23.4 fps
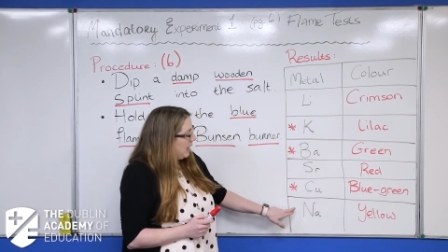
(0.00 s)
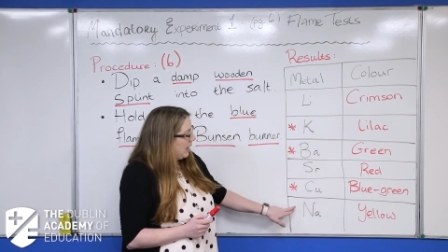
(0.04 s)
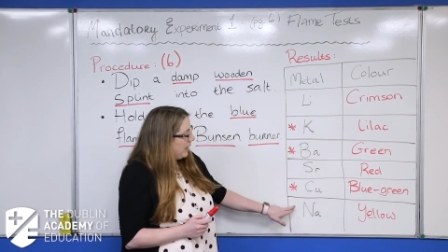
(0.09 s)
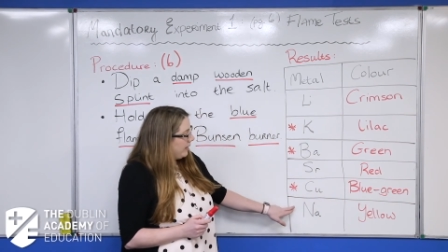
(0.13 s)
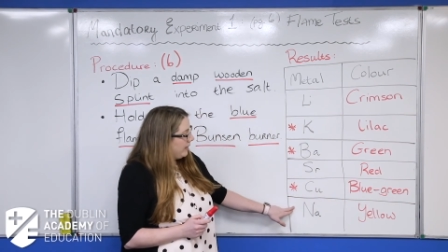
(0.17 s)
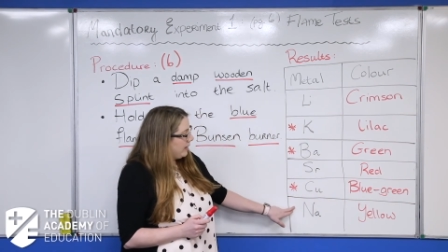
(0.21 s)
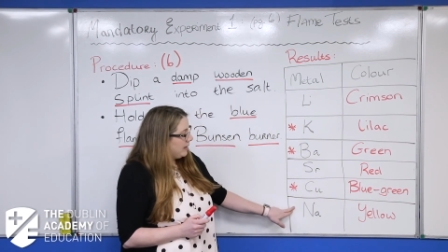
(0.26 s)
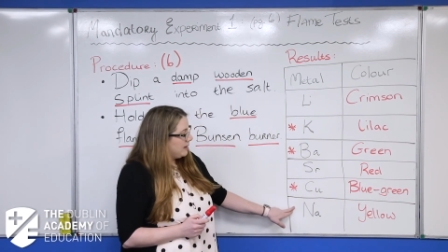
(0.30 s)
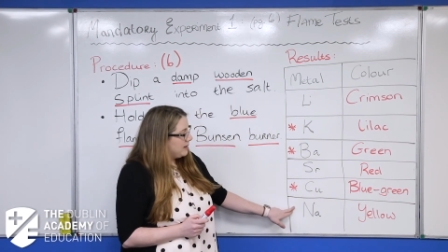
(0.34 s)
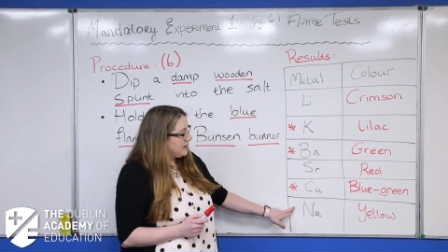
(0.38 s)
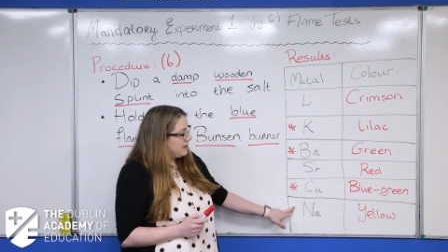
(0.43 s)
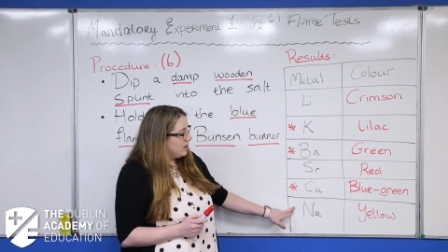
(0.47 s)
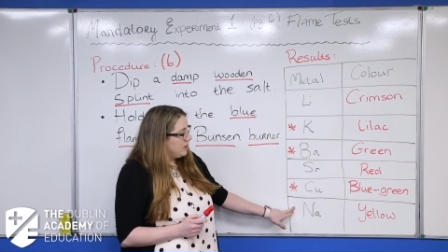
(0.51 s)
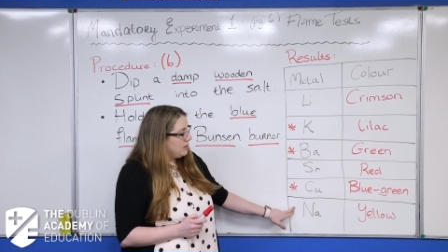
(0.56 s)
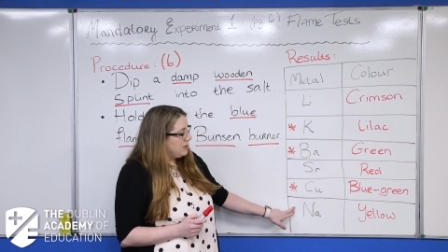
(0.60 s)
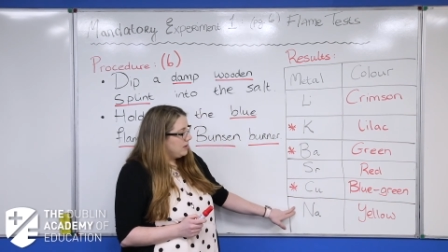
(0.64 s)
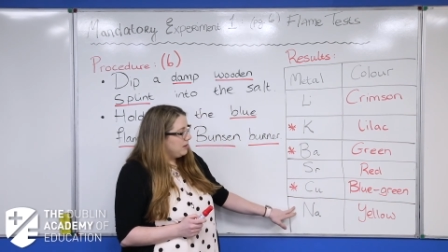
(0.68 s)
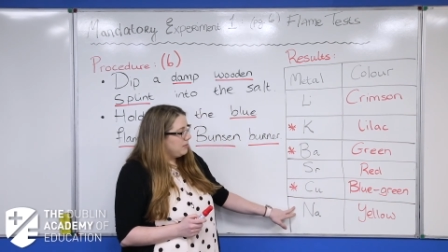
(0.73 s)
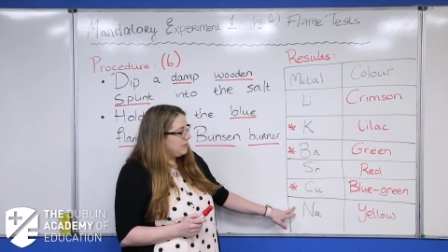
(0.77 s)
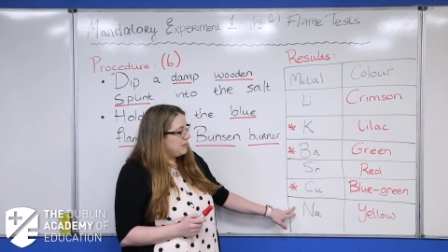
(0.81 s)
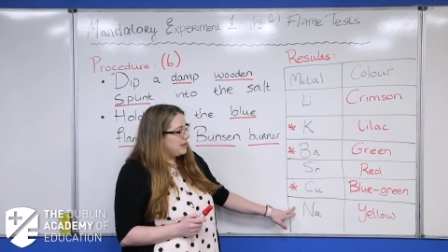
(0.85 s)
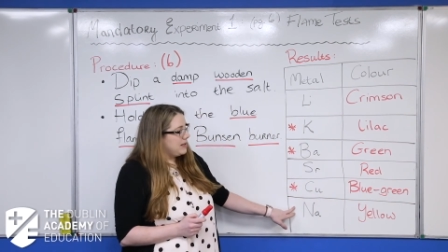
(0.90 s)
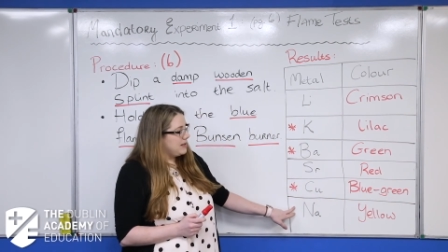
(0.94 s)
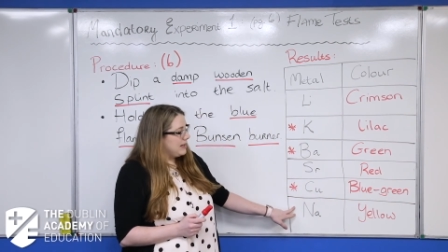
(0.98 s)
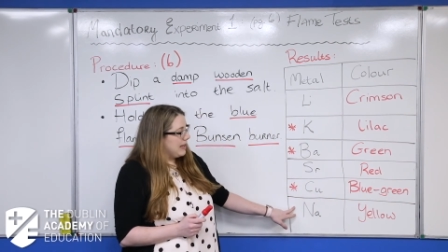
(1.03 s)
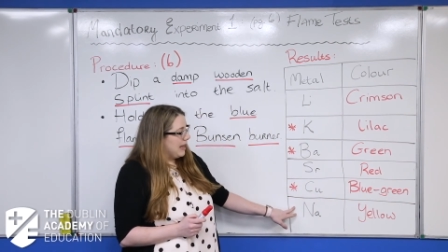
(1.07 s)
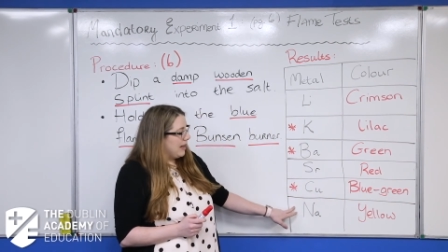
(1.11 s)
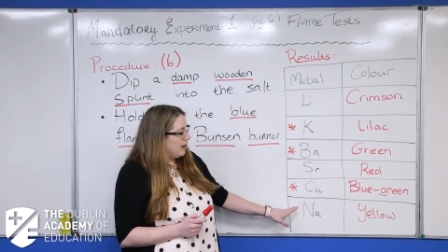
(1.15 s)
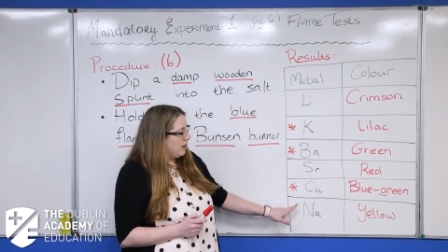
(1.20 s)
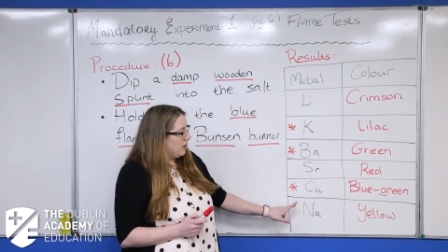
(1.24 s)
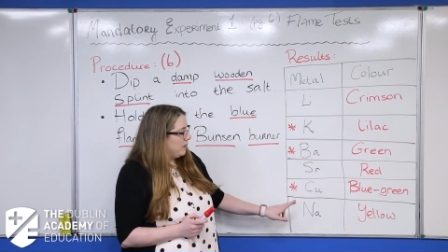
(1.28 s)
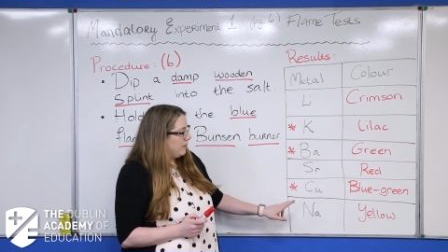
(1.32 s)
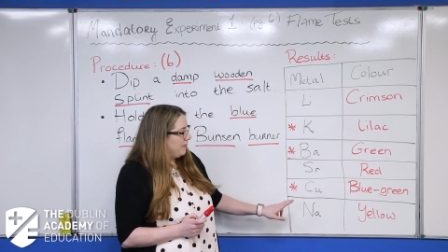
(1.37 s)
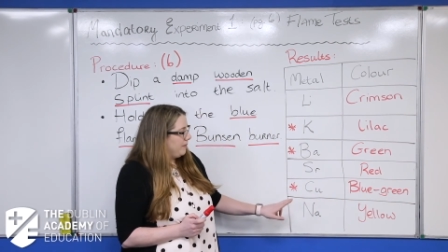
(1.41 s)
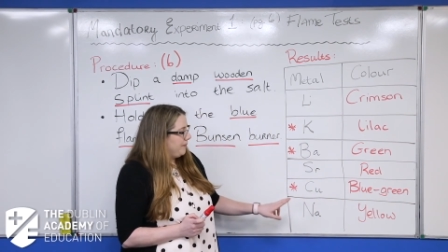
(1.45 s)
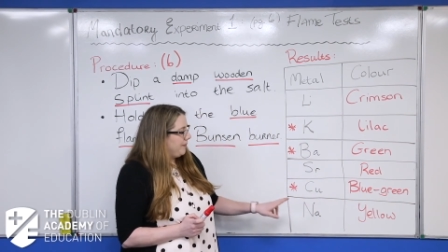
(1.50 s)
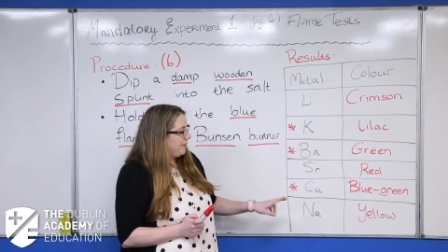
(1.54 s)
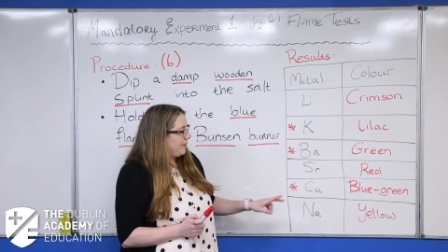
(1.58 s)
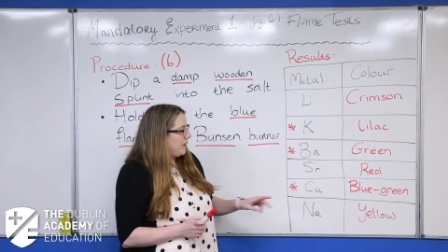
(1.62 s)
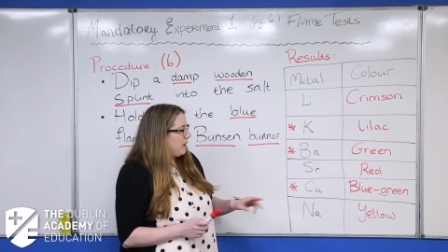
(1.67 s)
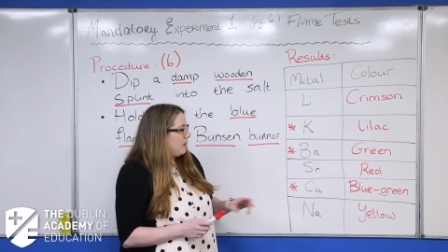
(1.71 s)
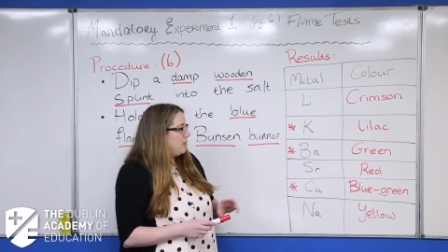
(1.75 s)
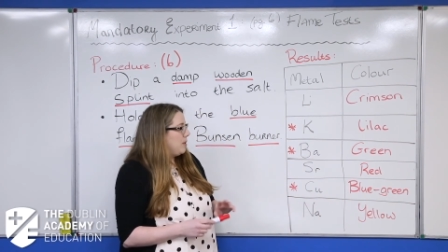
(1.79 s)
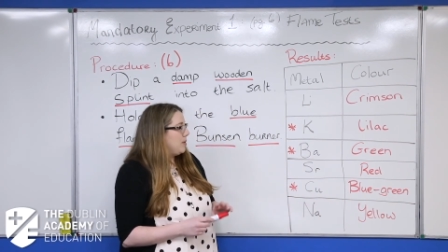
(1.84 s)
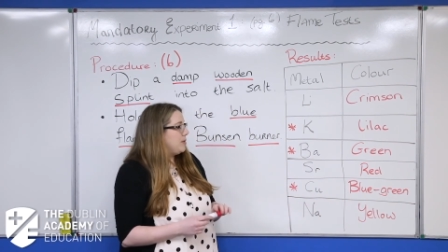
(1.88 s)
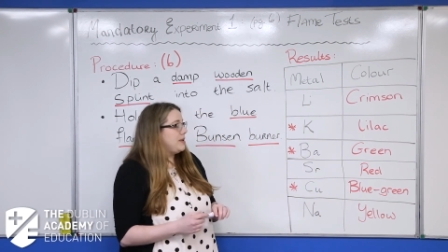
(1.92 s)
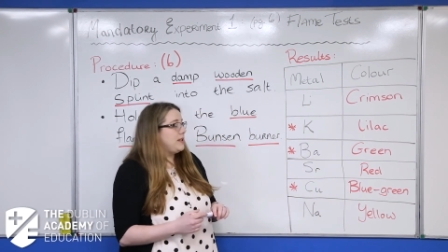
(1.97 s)
And then sodium is yellow.
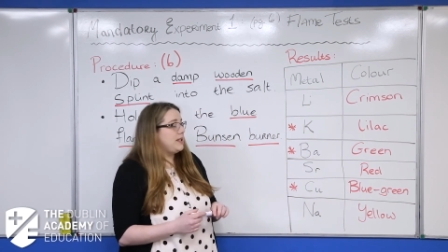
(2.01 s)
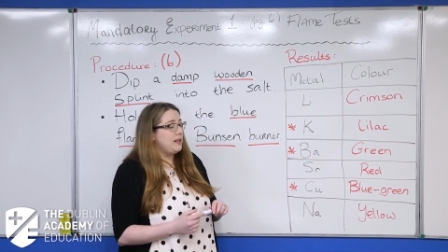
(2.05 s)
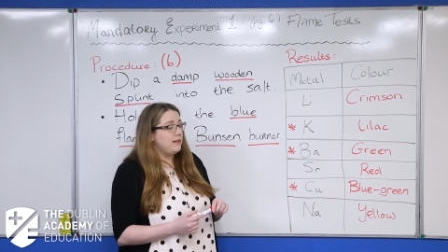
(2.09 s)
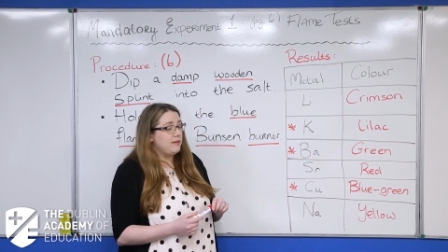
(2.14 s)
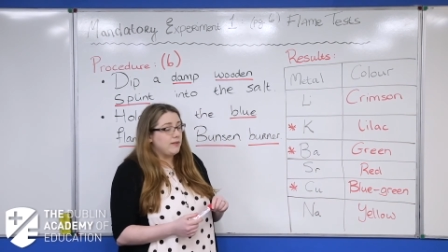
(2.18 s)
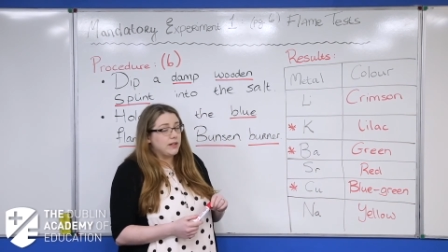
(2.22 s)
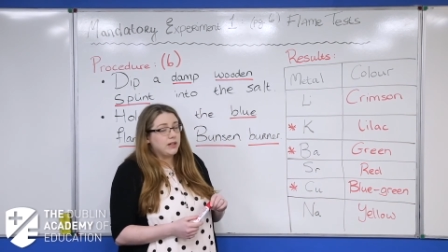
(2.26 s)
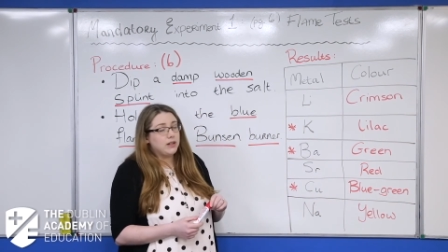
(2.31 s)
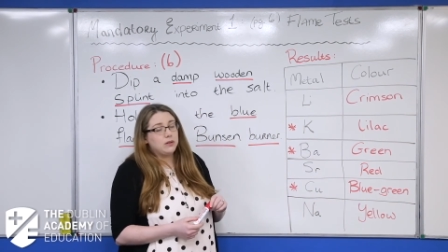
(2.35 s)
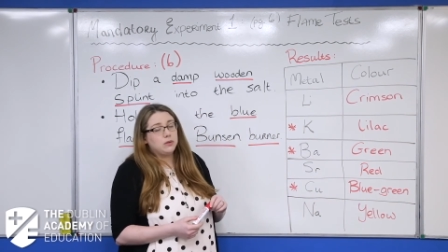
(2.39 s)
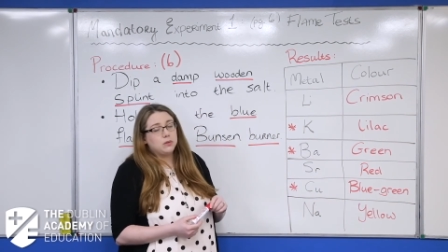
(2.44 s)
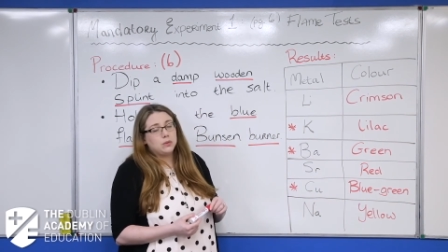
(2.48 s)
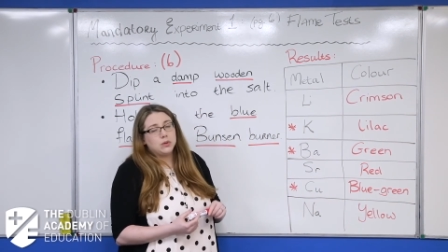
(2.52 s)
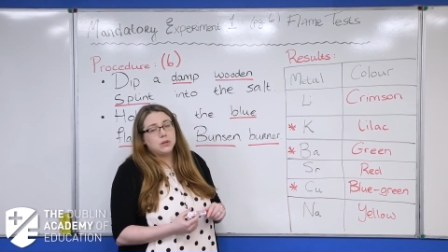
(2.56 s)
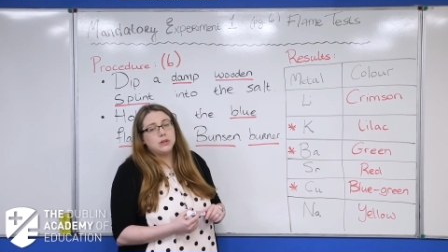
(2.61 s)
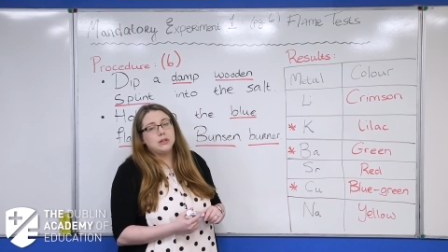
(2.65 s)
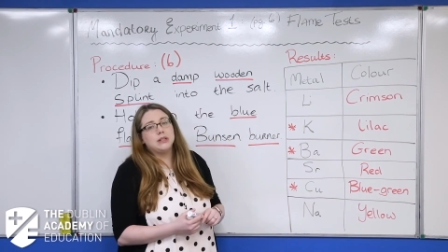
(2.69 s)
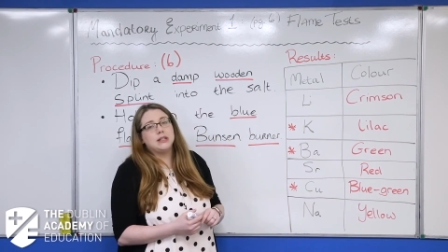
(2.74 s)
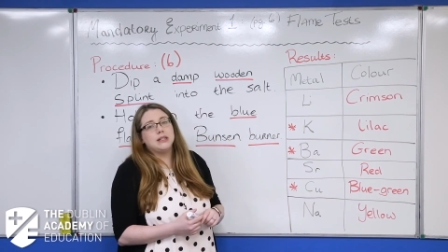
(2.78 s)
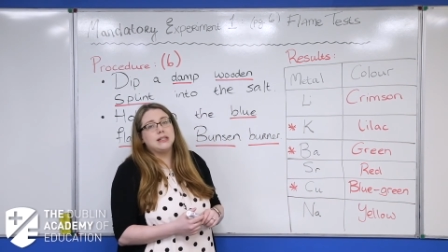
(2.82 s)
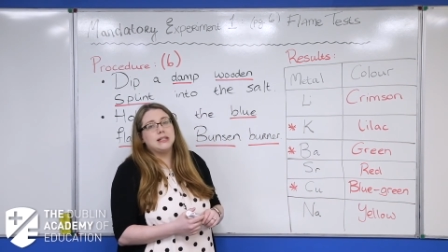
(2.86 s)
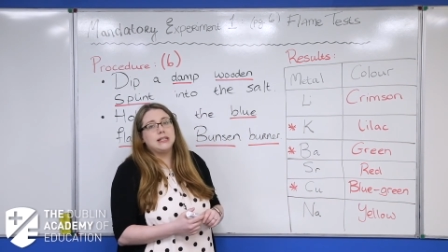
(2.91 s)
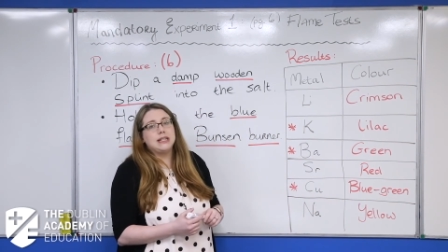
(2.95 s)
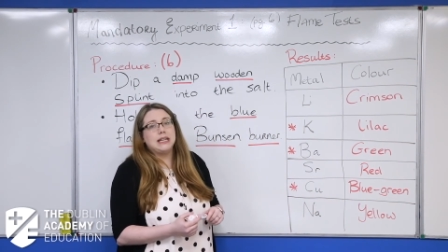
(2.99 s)
The most difficult one to